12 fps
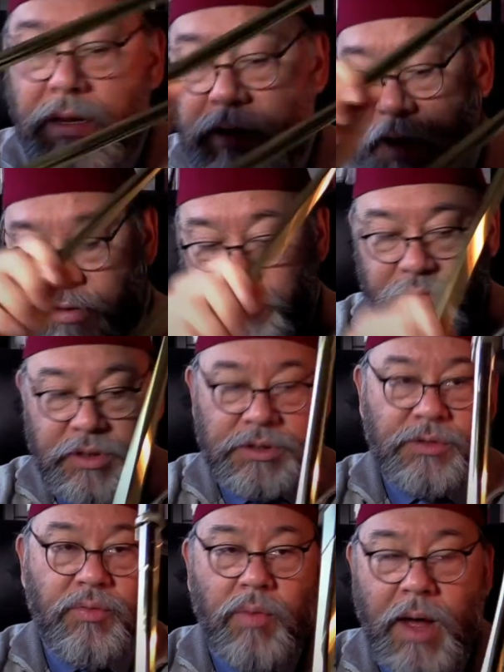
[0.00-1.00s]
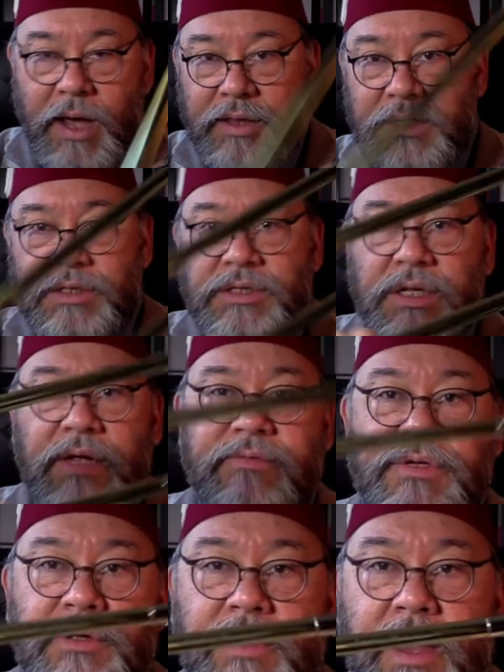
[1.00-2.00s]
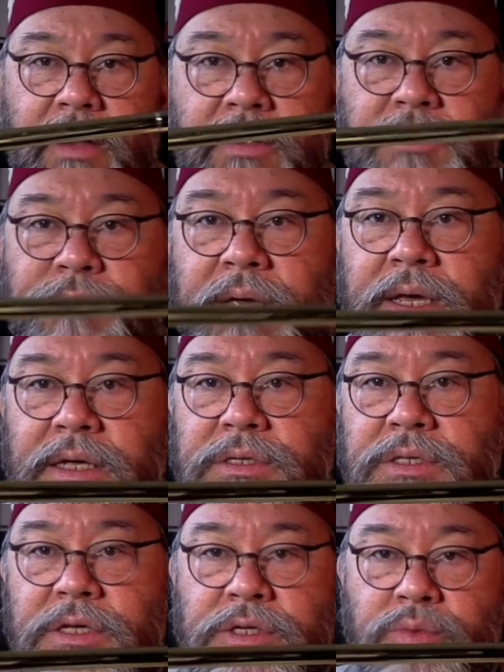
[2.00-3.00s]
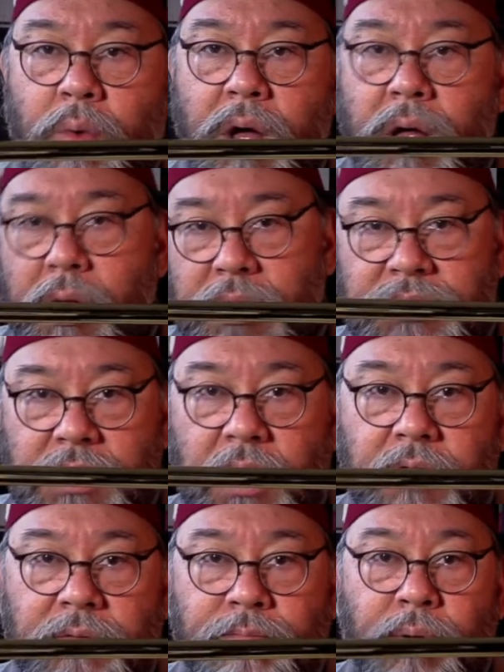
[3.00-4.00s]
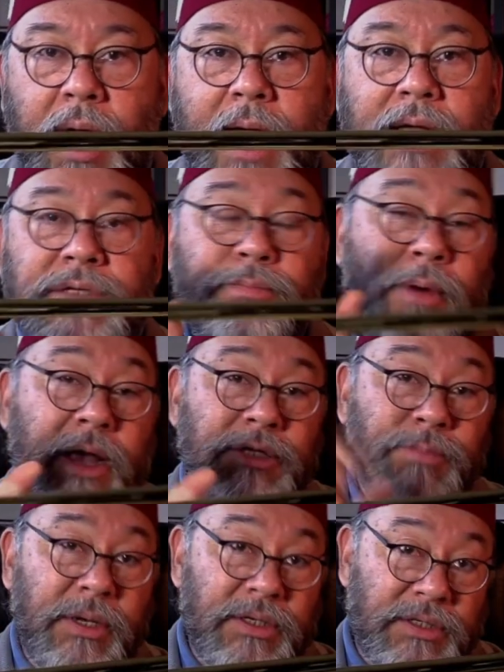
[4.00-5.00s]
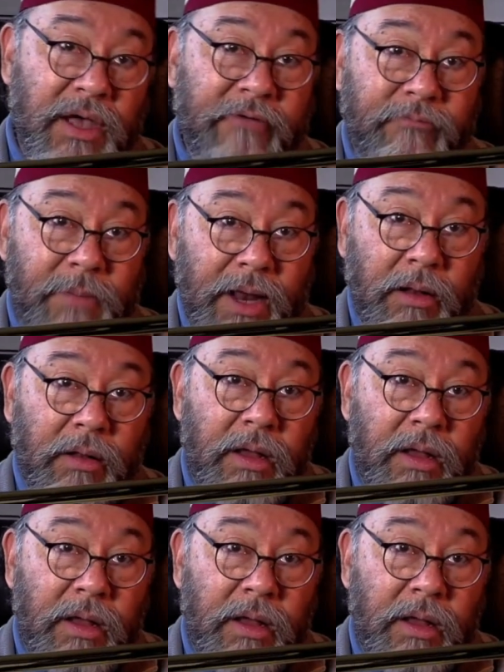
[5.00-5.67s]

Now, the reason why these sleeves are there is because these walls on brass, brass being a soft metal,